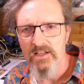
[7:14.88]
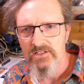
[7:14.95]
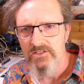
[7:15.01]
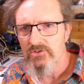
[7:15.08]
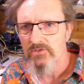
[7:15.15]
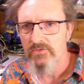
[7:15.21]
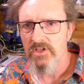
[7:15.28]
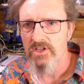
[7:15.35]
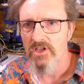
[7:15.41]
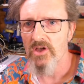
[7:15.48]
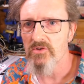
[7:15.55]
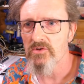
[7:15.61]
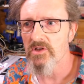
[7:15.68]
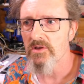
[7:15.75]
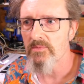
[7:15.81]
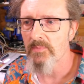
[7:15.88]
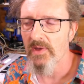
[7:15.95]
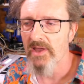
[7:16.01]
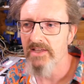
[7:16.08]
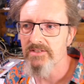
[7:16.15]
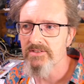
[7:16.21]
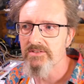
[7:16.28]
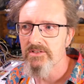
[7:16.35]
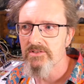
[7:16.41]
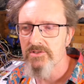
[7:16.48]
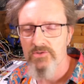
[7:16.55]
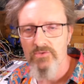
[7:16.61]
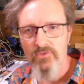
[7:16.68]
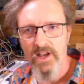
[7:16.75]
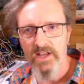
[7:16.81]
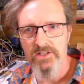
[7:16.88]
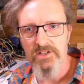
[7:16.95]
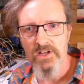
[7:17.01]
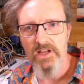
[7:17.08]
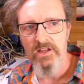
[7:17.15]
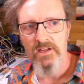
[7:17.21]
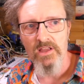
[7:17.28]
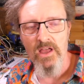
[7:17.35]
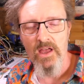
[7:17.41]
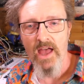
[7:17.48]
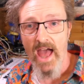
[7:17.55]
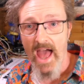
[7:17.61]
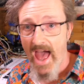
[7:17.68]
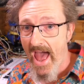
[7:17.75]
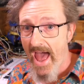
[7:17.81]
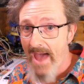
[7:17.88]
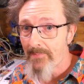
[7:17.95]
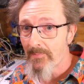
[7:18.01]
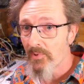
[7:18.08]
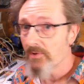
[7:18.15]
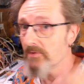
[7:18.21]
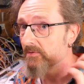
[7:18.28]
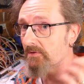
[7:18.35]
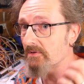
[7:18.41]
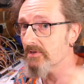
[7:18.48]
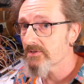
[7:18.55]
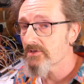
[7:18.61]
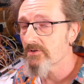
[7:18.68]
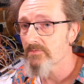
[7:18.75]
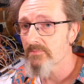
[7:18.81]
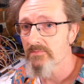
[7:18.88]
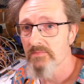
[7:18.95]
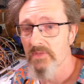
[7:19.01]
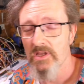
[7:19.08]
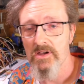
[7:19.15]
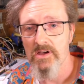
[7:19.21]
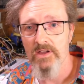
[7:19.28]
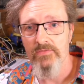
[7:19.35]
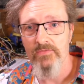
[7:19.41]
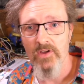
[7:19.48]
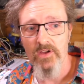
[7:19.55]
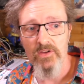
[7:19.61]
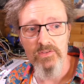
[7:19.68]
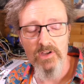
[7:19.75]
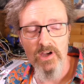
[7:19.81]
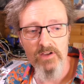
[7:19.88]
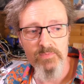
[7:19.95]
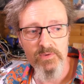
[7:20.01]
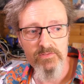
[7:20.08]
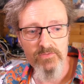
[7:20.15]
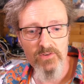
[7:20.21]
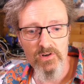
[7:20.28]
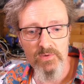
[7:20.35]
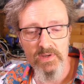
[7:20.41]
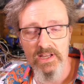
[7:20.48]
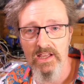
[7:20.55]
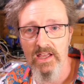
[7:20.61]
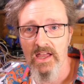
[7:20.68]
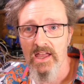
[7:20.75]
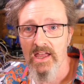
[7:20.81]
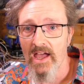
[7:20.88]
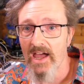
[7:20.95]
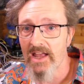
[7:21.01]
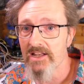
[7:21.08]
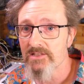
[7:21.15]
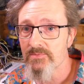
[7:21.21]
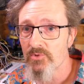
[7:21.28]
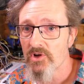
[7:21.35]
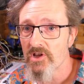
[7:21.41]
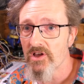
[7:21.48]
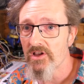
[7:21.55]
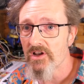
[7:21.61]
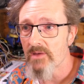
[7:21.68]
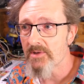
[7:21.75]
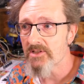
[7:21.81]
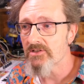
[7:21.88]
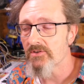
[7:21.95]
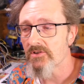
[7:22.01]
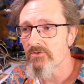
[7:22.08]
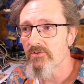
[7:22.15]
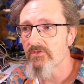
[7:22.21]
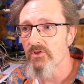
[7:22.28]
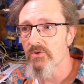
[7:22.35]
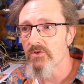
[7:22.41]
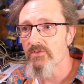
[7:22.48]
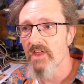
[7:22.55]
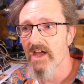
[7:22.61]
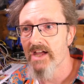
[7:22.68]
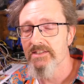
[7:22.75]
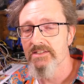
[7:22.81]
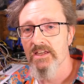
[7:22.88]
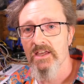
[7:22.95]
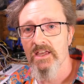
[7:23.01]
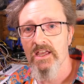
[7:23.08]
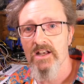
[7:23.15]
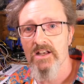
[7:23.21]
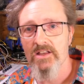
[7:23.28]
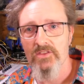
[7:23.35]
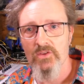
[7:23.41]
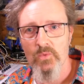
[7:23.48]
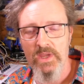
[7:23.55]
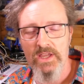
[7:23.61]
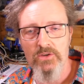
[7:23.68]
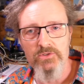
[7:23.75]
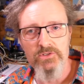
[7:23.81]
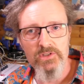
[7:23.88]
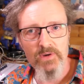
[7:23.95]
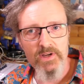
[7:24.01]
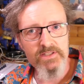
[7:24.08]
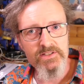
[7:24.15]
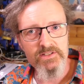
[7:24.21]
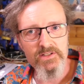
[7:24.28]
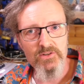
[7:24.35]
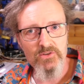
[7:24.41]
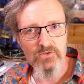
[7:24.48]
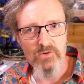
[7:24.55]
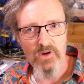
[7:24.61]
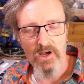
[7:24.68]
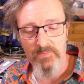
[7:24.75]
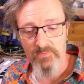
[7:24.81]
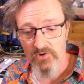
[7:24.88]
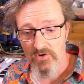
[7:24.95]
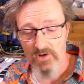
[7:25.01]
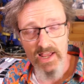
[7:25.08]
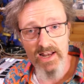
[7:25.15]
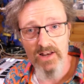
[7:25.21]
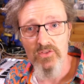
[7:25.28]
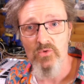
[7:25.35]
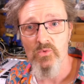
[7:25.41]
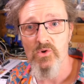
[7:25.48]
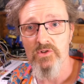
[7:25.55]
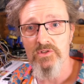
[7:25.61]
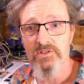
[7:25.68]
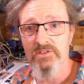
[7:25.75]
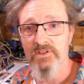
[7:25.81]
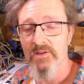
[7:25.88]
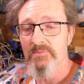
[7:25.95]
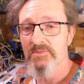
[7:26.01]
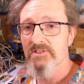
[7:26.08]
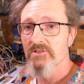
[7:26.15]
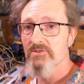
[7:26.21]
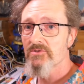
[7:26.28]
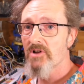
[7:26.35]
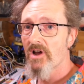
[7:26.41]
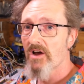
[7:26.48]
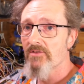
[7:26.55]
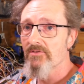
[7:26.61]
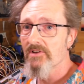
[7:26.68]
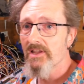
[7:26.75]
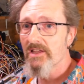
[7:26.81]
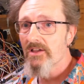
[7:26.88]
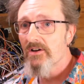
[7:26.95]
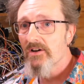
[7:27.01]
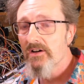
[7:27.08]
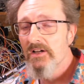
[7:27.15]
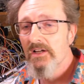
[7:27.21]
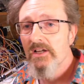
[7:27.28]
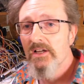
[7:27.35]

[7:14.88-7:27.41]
sort of a yoga-based stretching app that's on my iPhone that I've been following. And it's pretty good. I'll be doing a review of that in another week or two. I'm not out of the woods. I'm still currently got